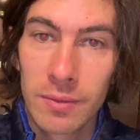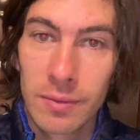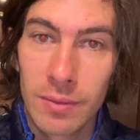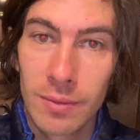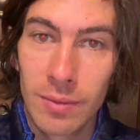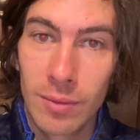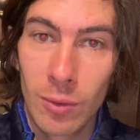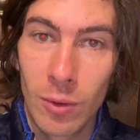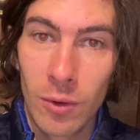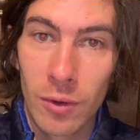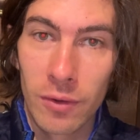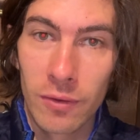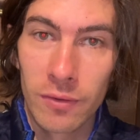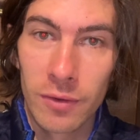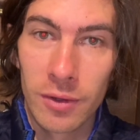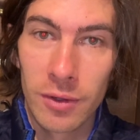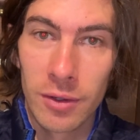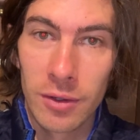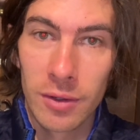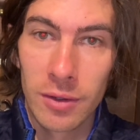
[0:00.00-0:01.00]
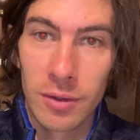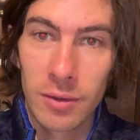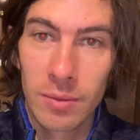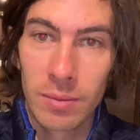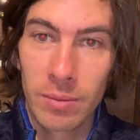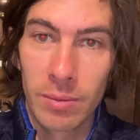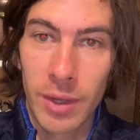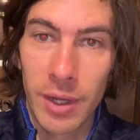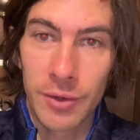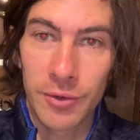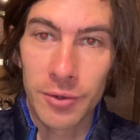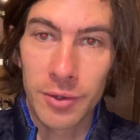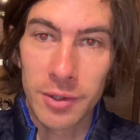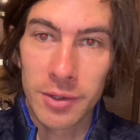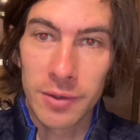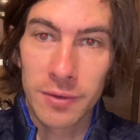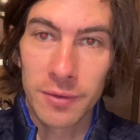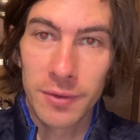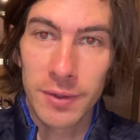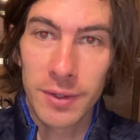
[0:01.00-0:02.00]
more of a metric
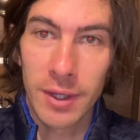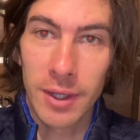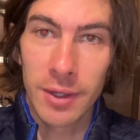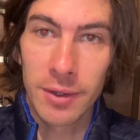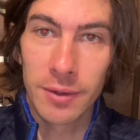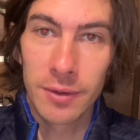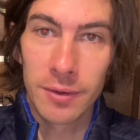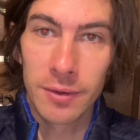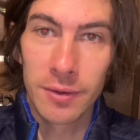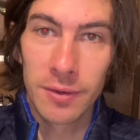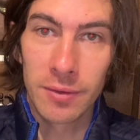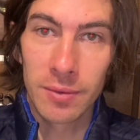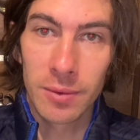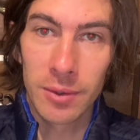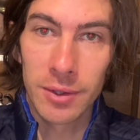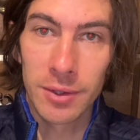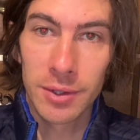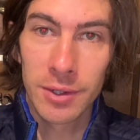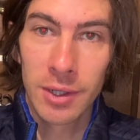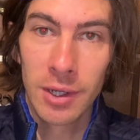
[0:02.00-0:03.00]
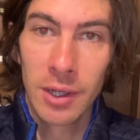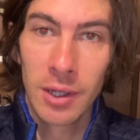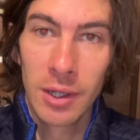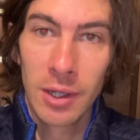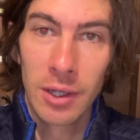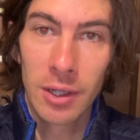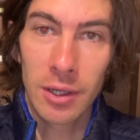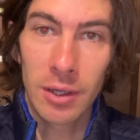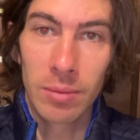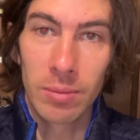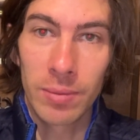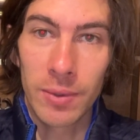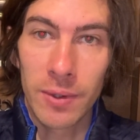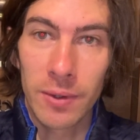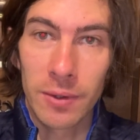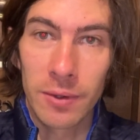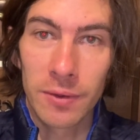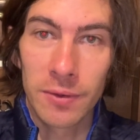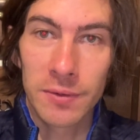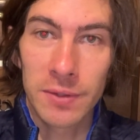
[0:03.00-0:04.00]
of standards which
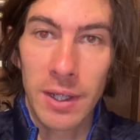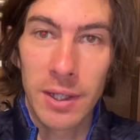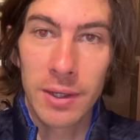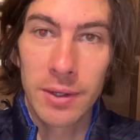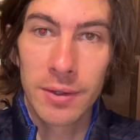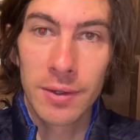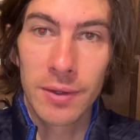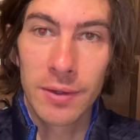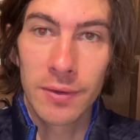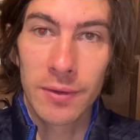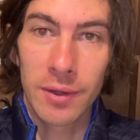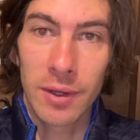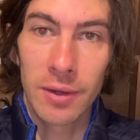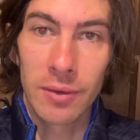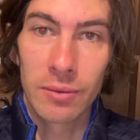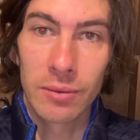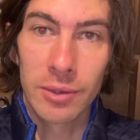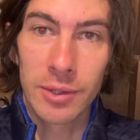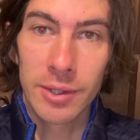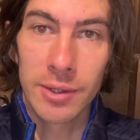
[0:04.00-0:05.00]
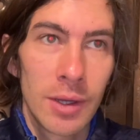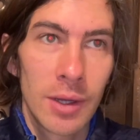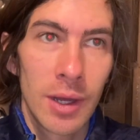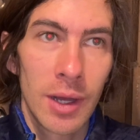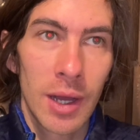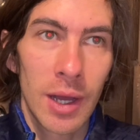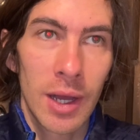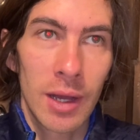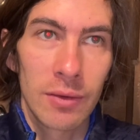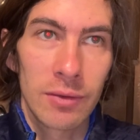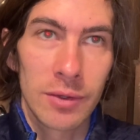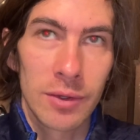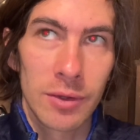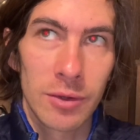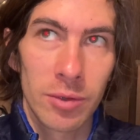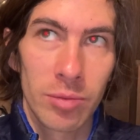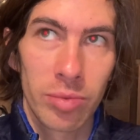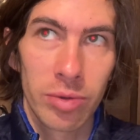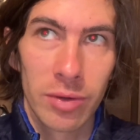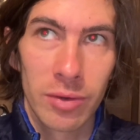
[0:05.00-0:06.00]
computer scientists can read. Having
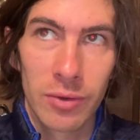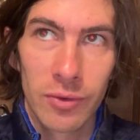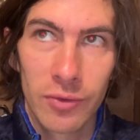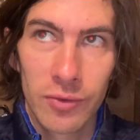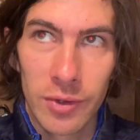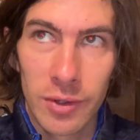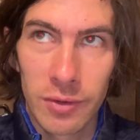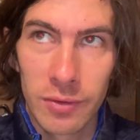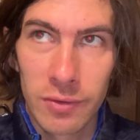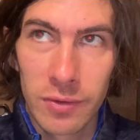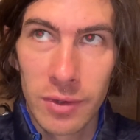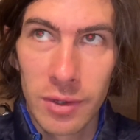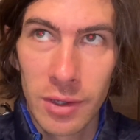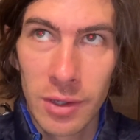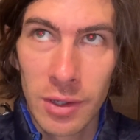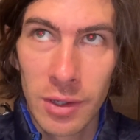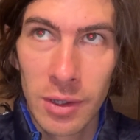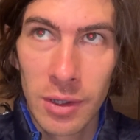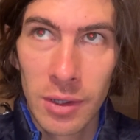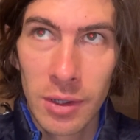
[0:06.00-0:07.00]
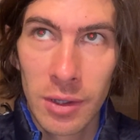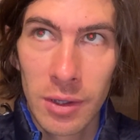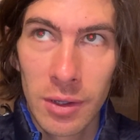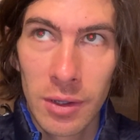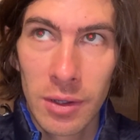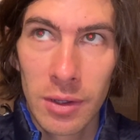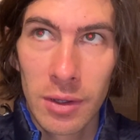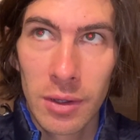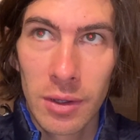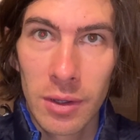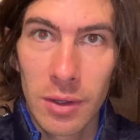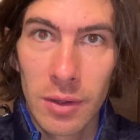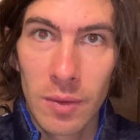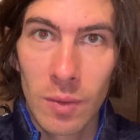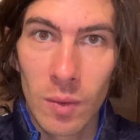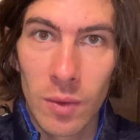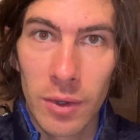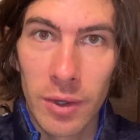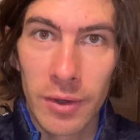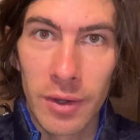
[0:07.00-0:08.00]
the proof of
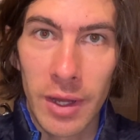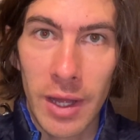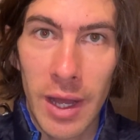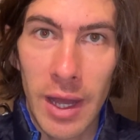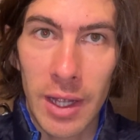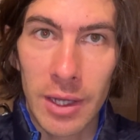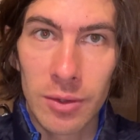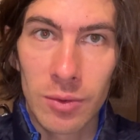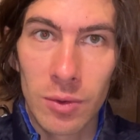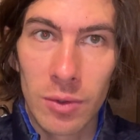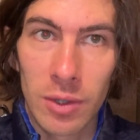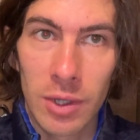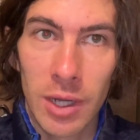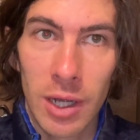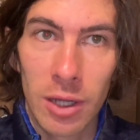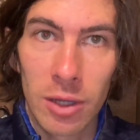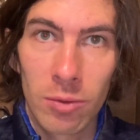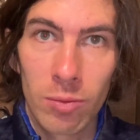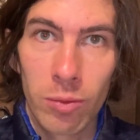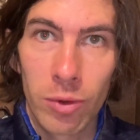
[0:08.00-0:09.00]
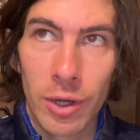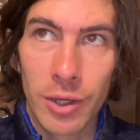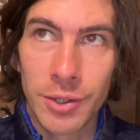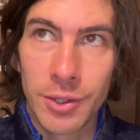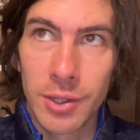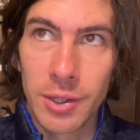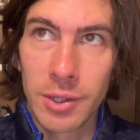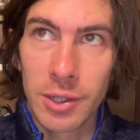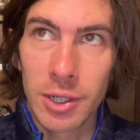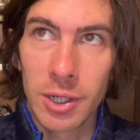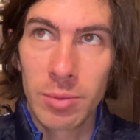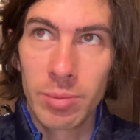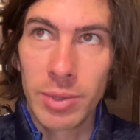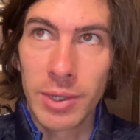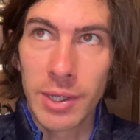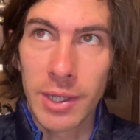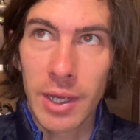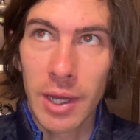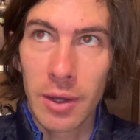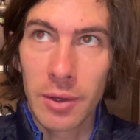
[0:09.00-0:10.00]
what an actual calibration could be
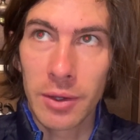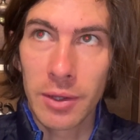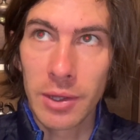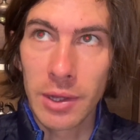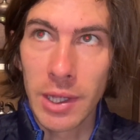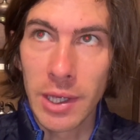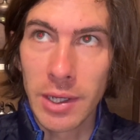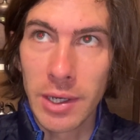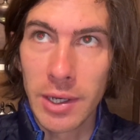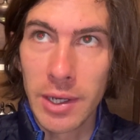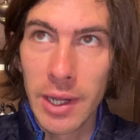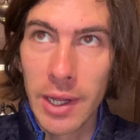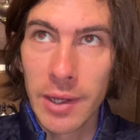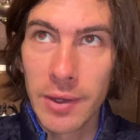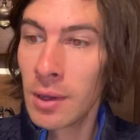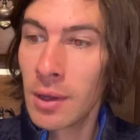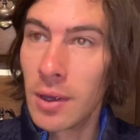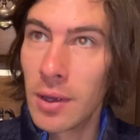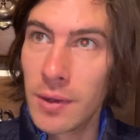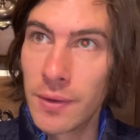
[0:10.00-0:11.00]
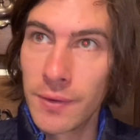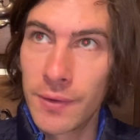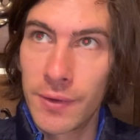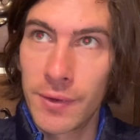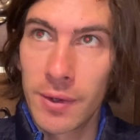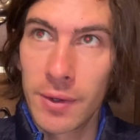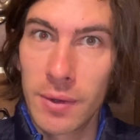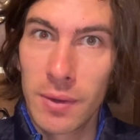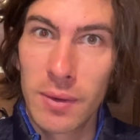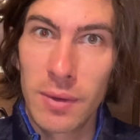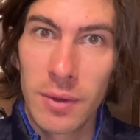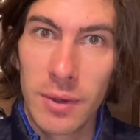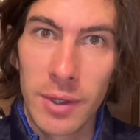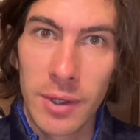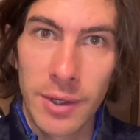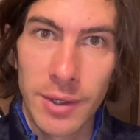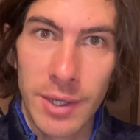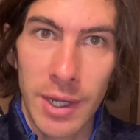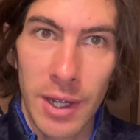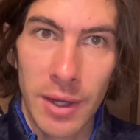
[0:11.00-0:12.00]
calculated as. And so the
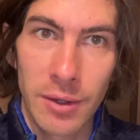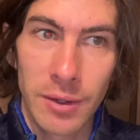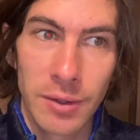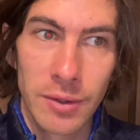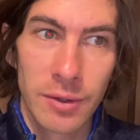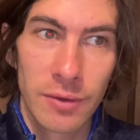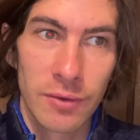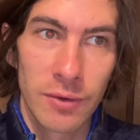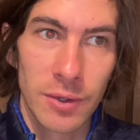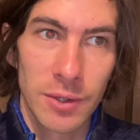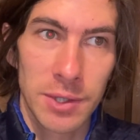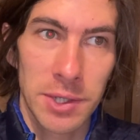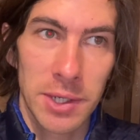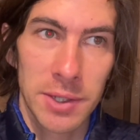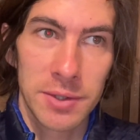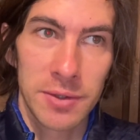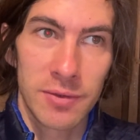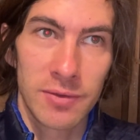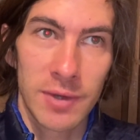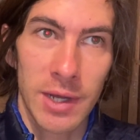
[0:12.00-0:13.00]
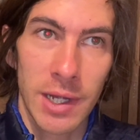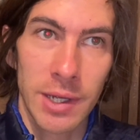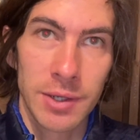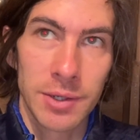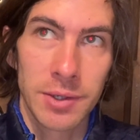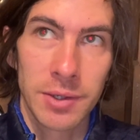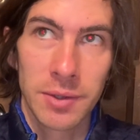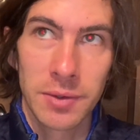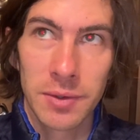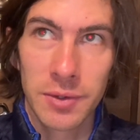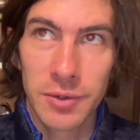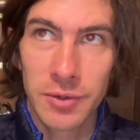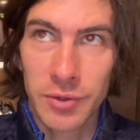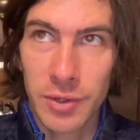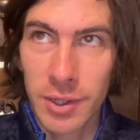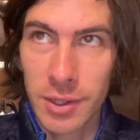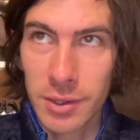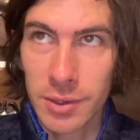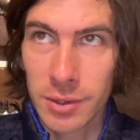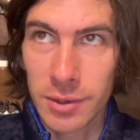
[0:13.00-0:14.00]
entire universe has a fine-tuned
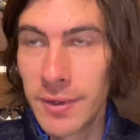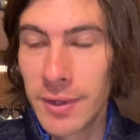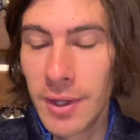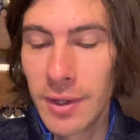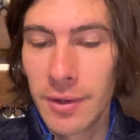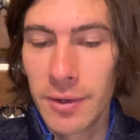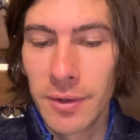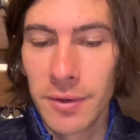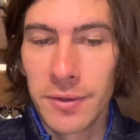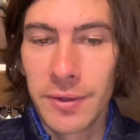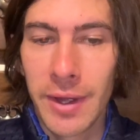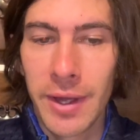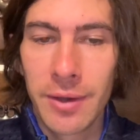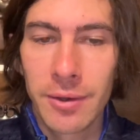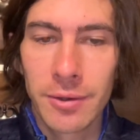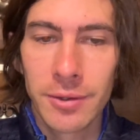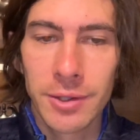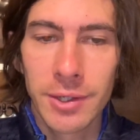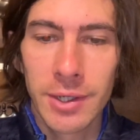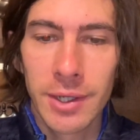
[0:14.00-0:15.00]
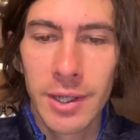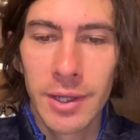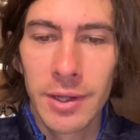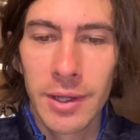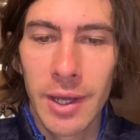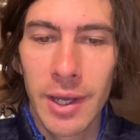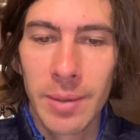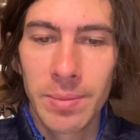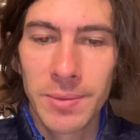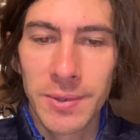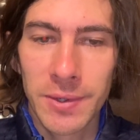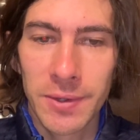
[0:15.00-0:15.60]
structure, that there's energy in the empty